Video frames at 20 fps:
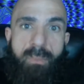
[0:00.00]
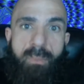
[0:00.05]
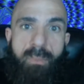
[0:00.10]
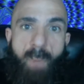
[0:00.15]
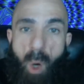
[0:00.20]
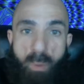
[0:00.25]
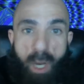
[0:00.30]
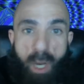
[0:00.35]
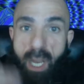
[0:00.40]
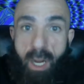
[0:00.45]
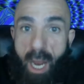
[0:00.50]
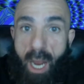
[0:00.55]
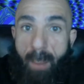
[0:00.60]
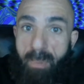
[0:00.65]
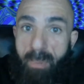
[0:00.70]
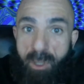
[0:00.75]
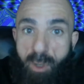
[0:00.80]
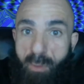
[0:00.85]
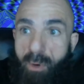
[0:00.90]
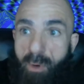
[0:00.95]
Oh, and it
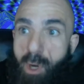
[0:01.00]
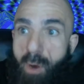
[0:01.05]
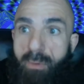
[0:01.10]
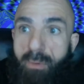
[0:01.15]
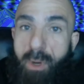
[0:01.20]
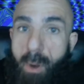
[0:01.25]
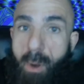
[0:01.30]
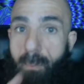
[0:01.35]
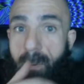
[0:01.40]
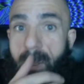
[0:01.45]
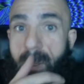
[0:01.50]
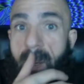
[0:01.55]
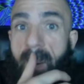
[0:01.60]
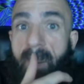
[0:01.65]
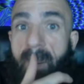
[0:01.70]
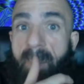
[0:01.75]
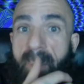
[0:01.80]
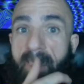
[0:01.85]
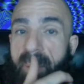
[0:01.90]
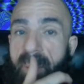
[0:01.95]
happens over and over and over again.
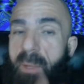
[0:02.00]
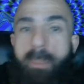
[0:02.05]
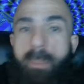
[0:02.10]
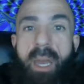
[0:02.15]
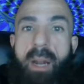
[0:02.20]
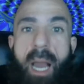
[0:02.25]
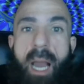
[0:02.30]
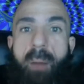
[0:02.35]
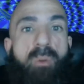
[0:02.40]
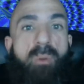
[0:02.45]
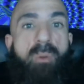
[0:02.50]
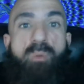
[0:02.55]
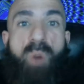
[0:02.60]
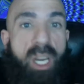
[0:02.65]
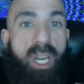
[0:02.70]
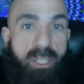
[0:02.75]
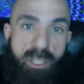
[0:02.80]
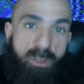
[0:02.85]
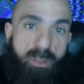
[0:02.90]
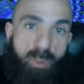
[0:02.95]
It don't matter how
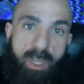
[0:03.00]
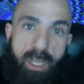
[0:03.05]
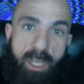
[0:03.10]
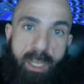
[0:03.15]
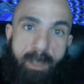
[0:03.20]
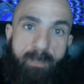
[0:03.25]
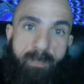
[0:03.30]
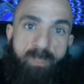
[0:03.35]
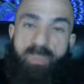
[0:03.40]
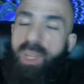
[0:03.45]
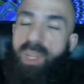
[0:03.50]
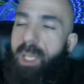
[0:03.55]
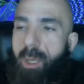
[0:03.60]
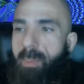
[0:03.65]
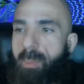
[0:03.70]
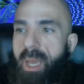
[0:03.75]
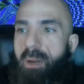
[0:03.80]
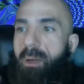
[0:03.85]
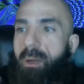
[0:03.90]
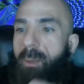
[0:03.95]
righteous we get. It don't
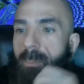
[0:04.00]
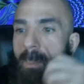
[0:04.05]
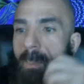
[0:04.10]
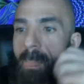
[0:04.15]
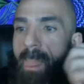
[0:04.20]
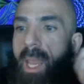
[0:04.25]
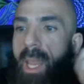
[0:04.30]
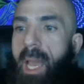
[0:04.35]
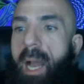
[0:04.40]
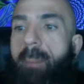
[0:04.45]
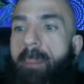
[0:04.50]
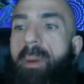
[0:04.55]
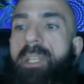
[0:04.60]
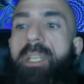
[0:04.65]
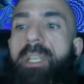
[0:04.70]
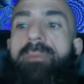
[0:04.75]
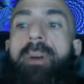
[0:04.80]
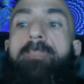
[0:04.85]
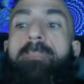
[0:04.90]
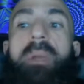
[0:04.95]
matter how much
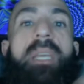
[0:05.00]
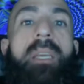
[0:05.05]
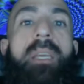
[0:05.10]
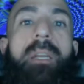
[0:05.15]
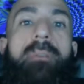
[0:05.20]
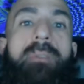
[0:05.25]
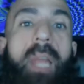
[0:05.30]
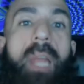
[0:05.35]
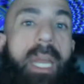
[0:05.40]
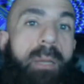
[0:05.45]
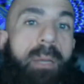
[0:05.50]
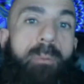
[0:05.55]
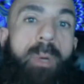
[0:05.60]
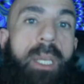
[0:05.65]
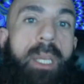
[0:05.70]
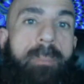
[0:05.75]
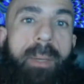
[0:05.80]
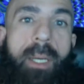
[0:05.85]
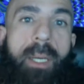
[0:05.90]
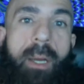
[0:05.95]
of a beacon of light
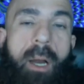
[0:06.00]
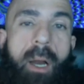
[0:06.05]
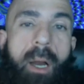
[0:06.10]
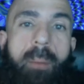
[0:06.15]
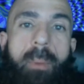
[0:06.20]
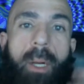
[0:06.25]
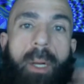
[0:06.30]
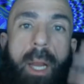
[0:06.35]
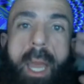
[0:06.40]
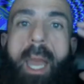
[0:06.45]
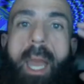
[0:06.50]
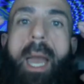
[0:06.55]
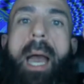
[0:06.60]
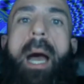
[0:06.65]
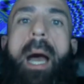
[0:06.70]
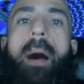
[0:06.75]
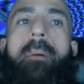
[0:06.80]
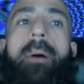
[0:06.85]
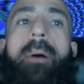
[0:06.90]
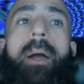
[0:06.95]
we become, or
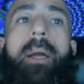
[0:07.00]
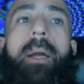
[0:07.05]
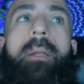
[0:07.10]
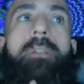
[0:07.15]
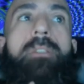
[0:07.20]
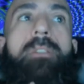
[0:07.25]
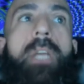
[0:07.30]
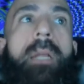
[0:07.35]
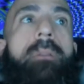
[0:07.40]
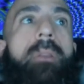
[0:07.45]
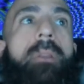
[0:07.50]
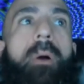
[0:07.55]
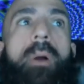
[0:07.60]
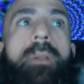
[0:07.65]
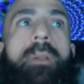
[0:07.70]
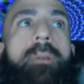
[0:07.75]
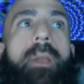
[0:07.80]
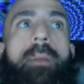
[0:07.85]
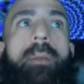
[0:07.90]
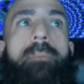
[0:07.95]
how gentle
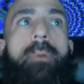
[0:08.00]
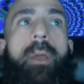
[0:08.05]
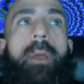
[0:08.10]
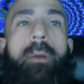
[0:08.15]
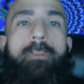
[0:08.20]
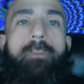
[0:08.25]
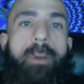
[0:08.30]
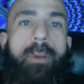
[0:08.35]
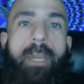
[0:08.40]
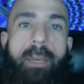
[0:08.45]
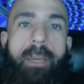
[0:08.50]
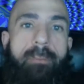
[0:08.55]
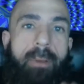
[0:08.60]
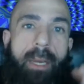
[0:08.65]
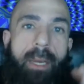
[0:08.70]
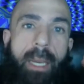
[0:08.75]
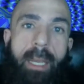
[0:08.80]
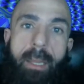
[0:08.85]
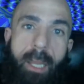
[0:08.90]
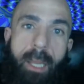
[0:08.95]
and, and
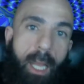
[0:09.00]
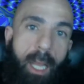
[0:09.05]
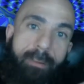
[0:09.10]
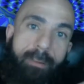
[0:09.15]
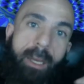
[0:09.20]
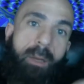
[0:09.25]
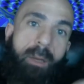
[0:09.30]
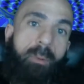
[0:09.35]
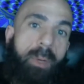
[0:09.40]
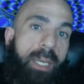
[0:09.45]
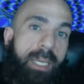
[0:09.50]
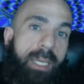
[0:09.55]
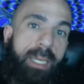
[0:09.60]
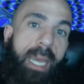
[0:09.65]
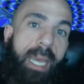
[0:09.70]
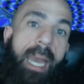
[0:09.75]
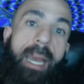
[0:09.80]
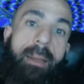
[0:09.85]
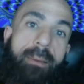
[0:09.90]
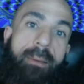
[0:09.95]
forgiving and loving we
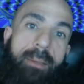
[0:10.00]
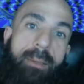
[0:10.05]
get